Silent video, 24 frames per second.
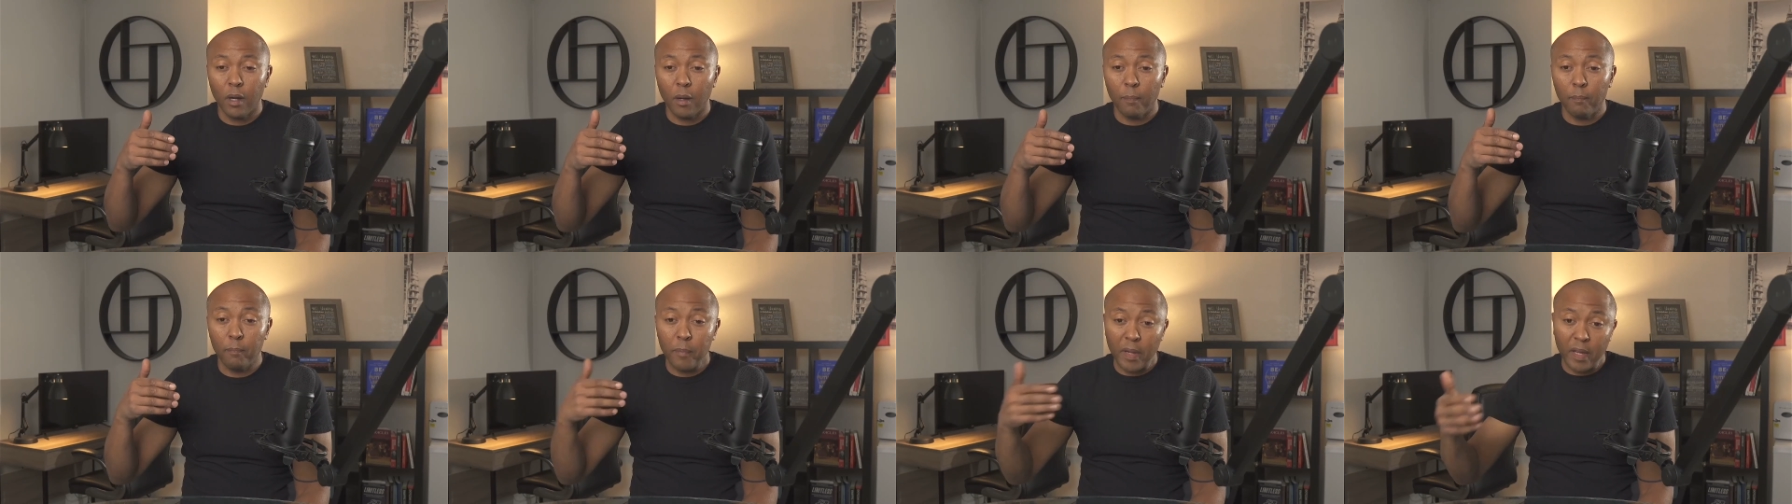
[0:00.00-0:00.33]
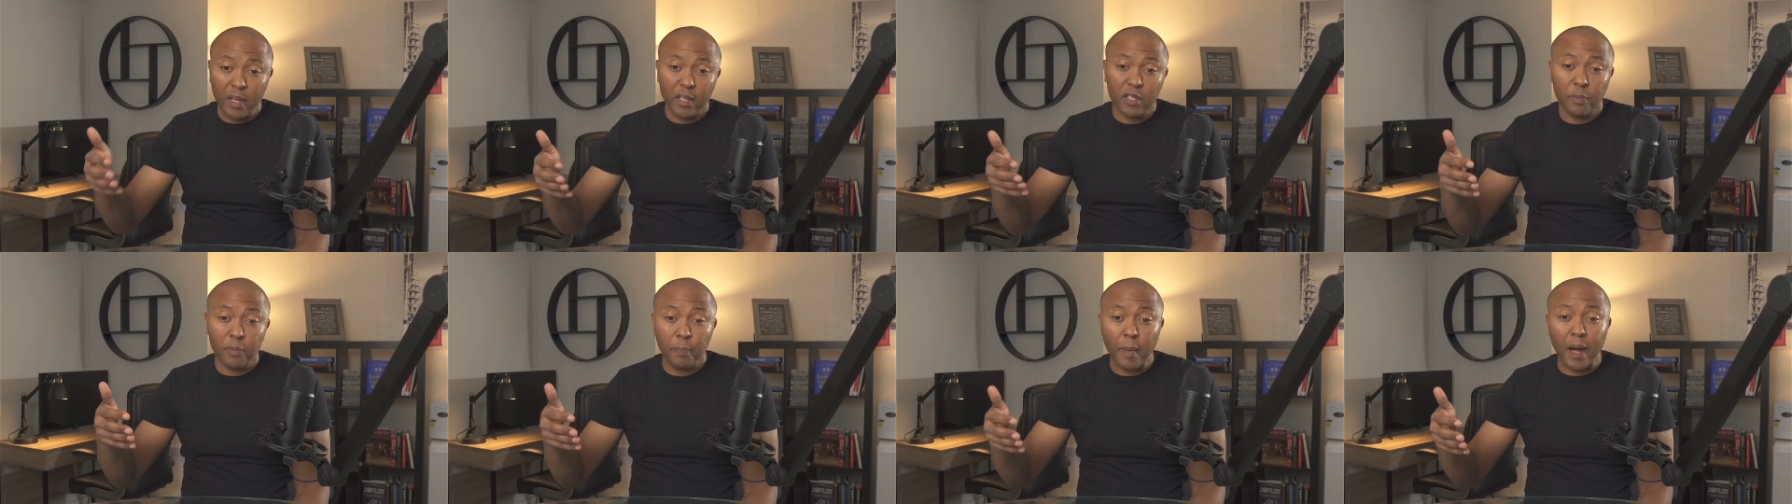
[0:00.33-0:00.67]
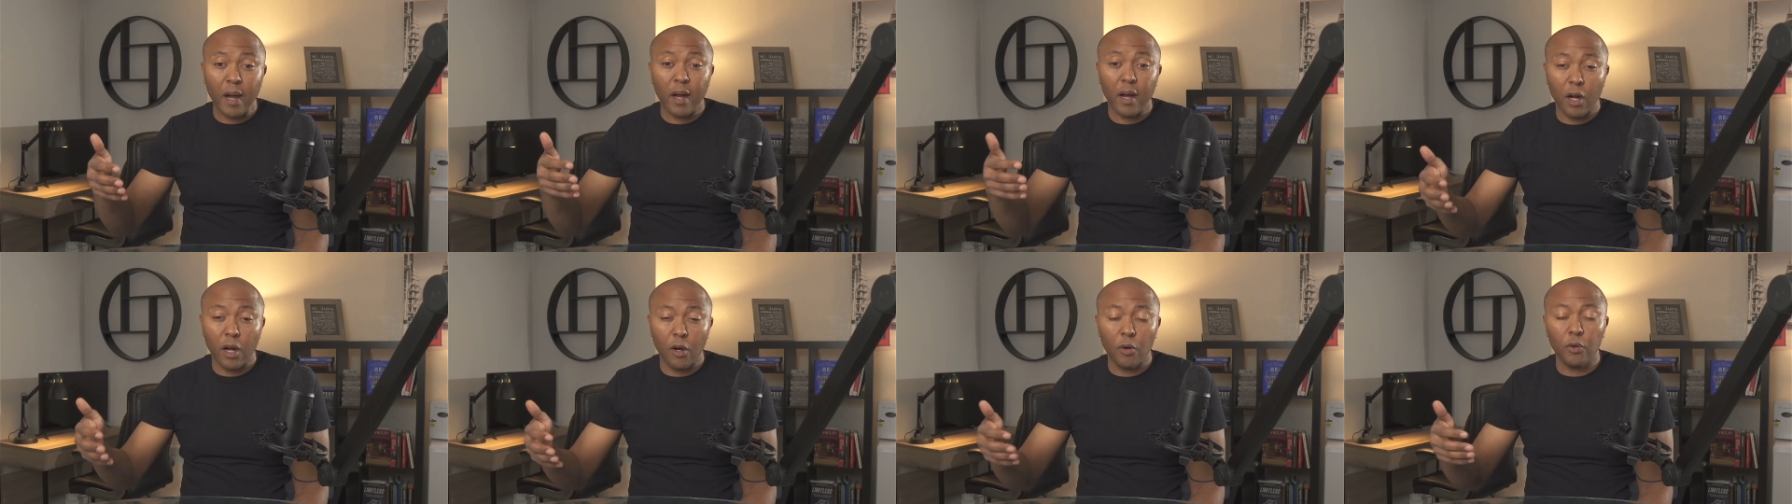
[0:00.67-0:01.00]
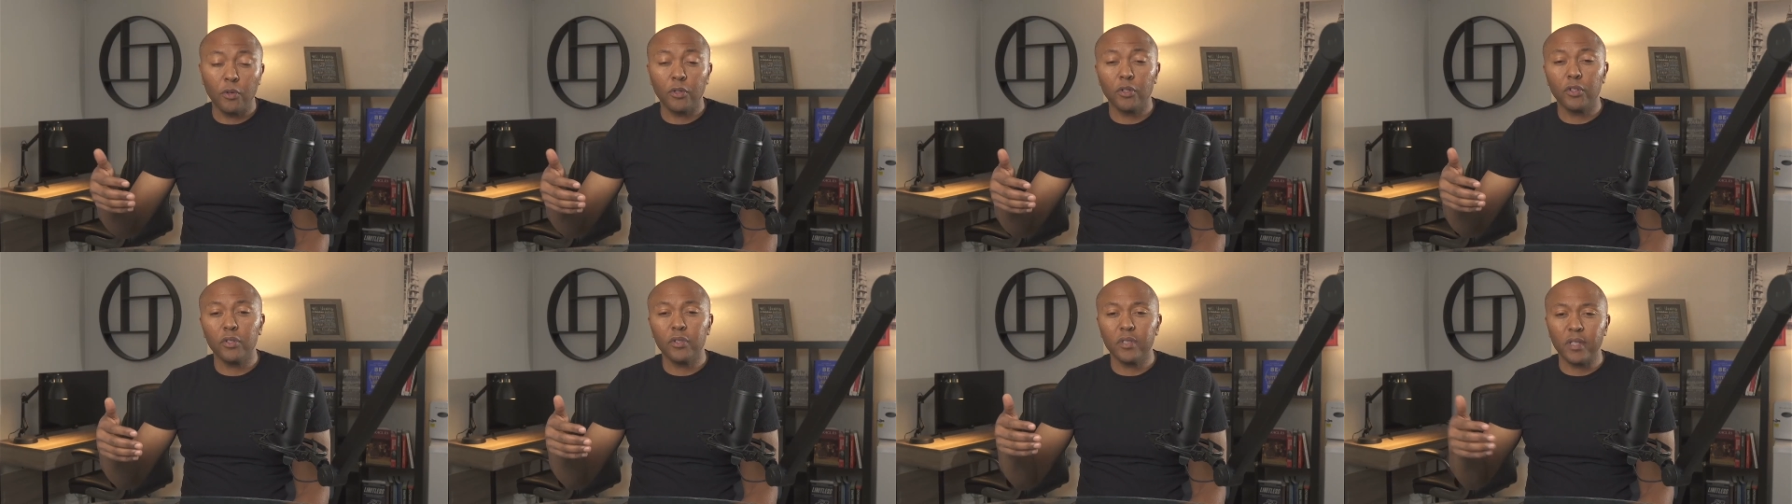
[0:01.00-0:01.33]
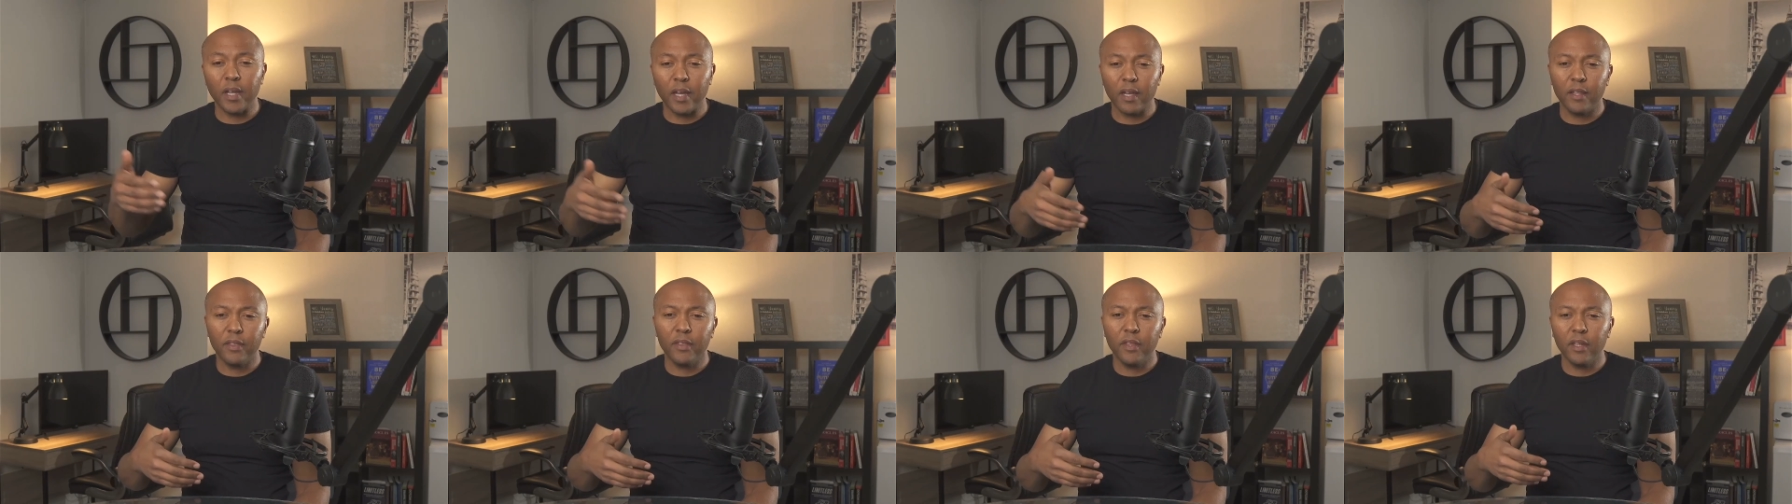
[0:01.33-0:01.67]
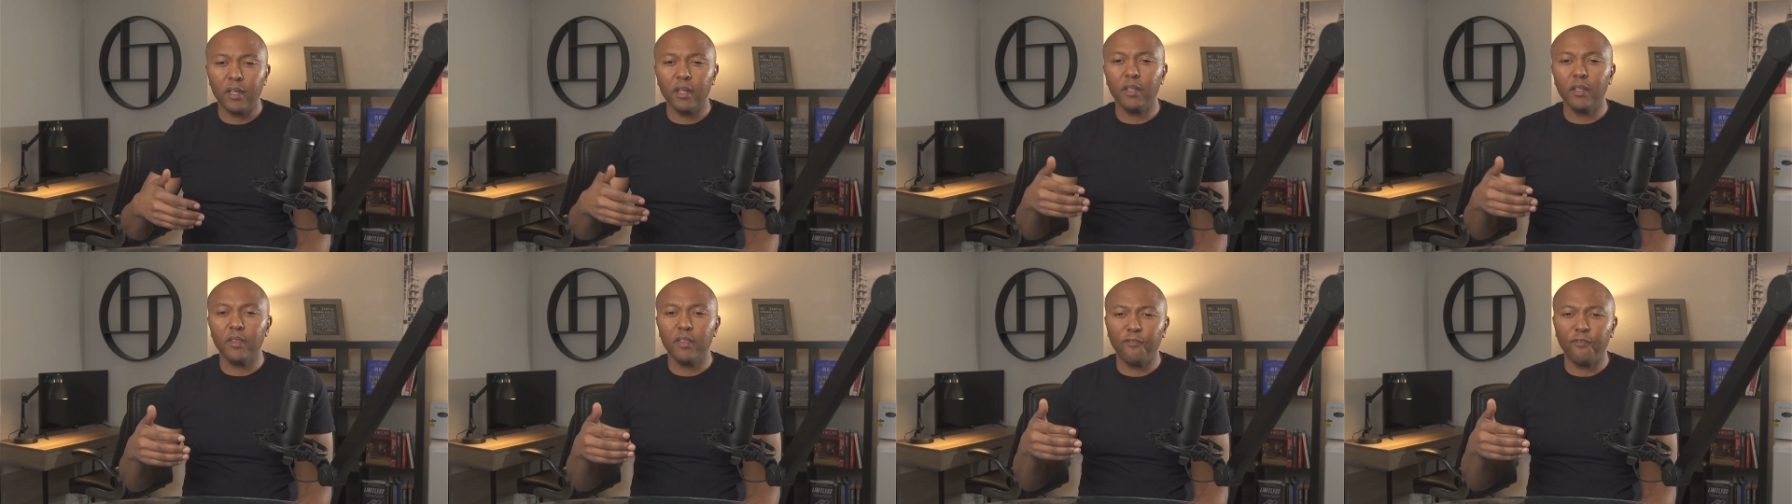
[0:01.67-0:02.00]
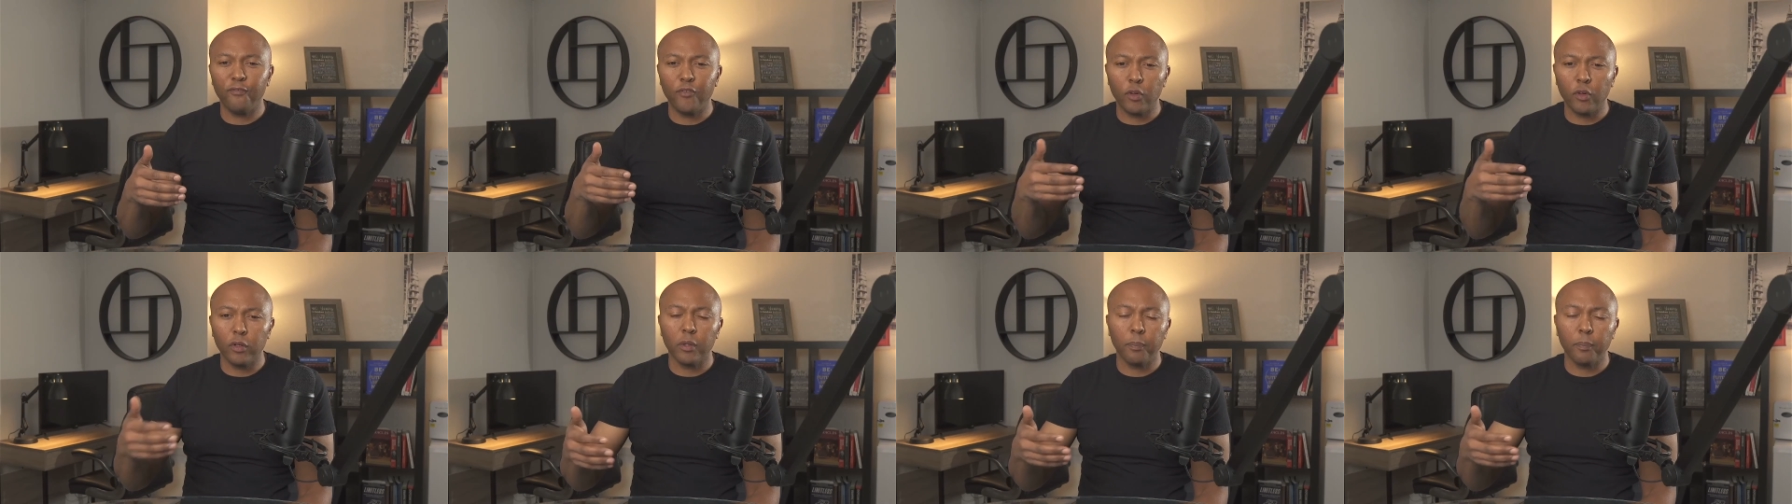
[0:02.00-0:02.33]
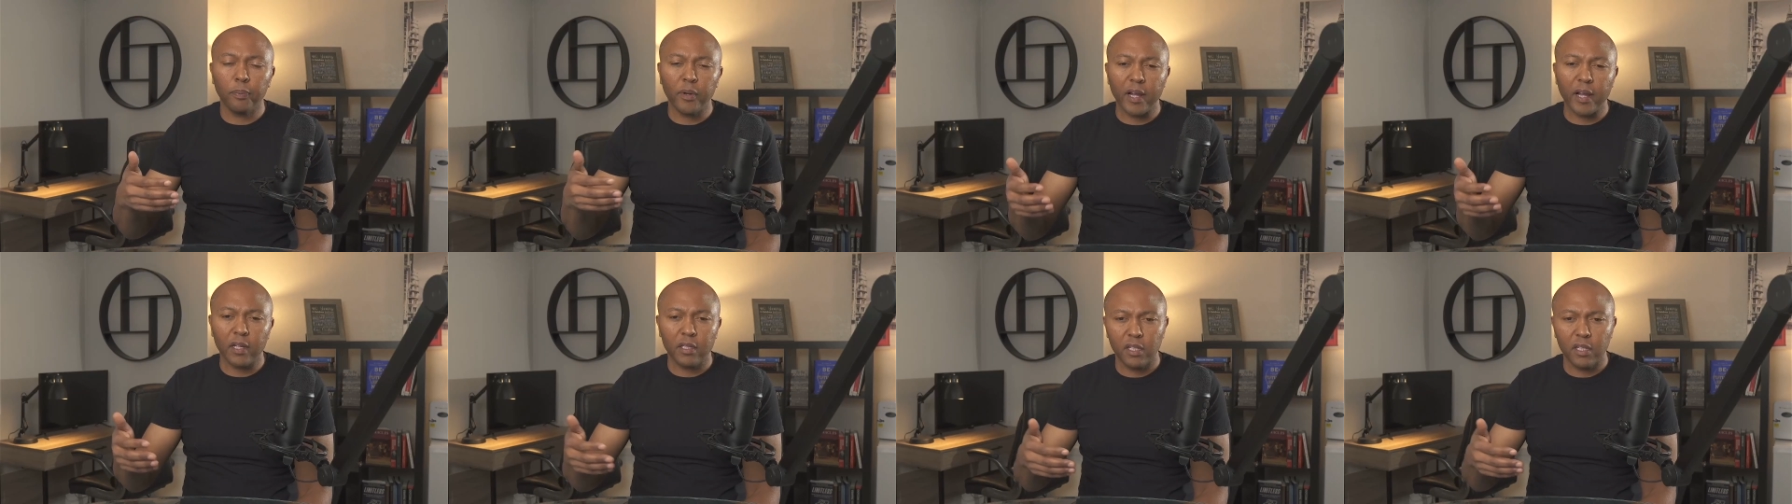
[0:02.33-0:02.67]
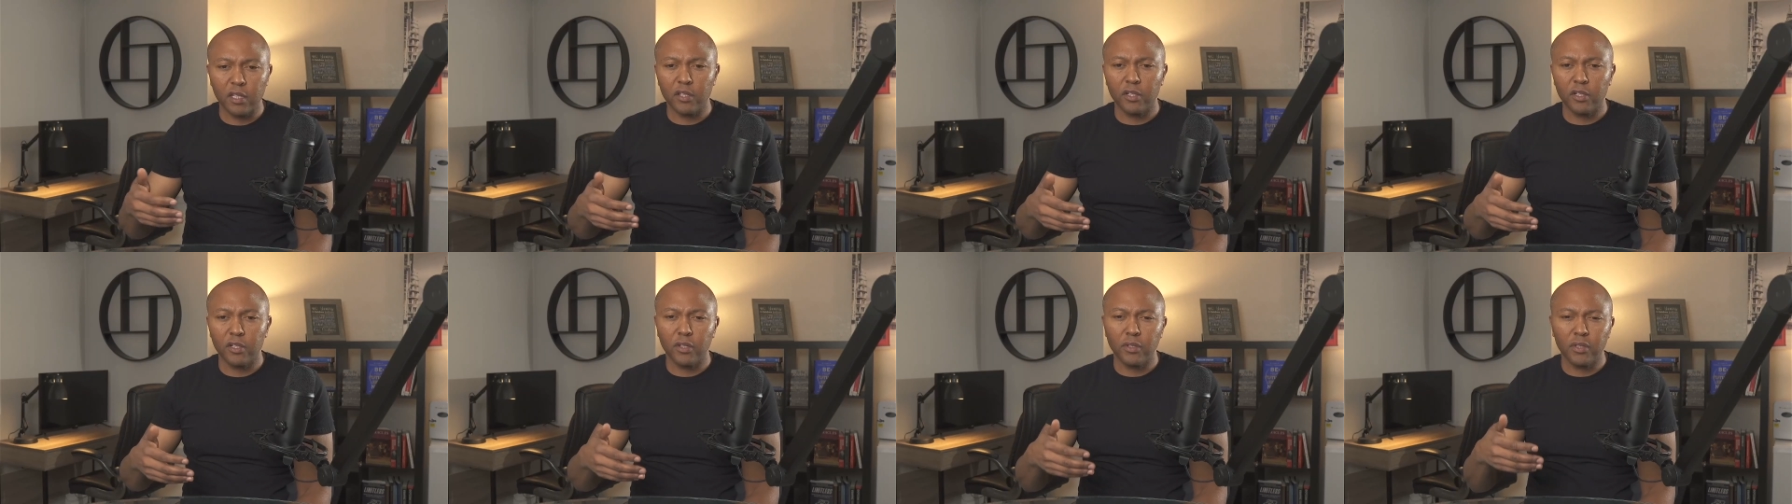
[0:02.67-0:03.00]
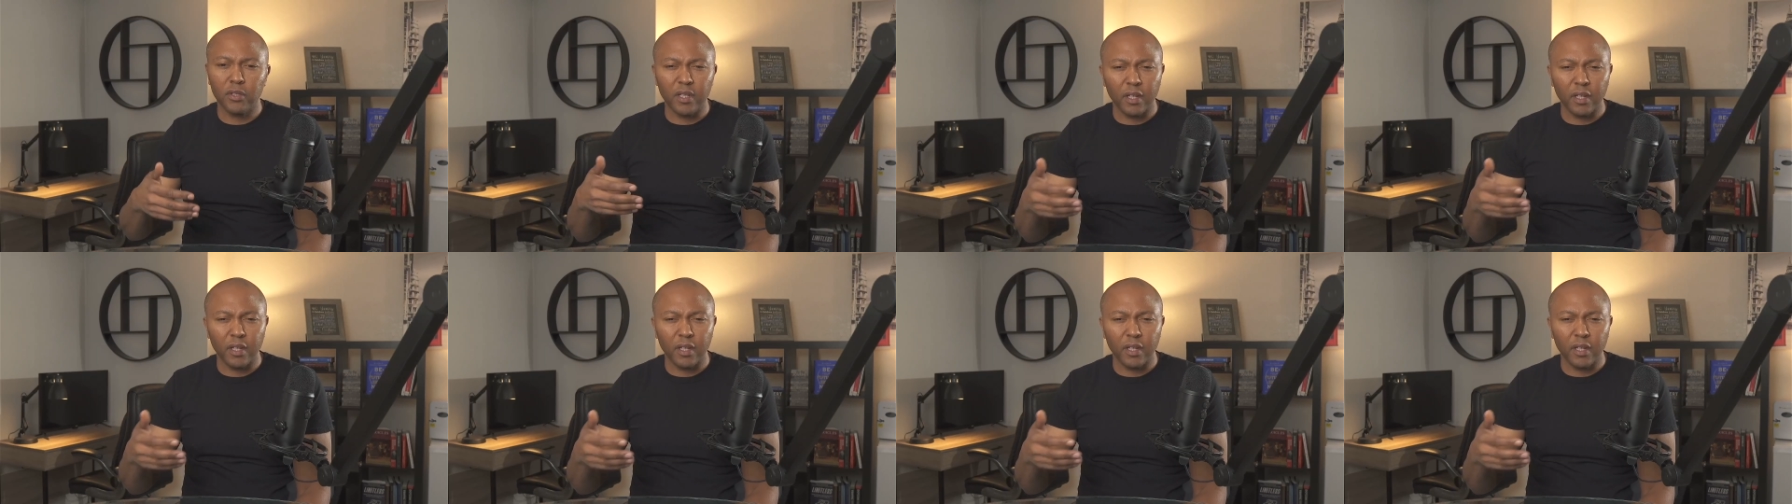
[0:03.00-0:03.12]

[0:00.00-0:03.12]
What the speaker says: med spa owners and then for the practitioners,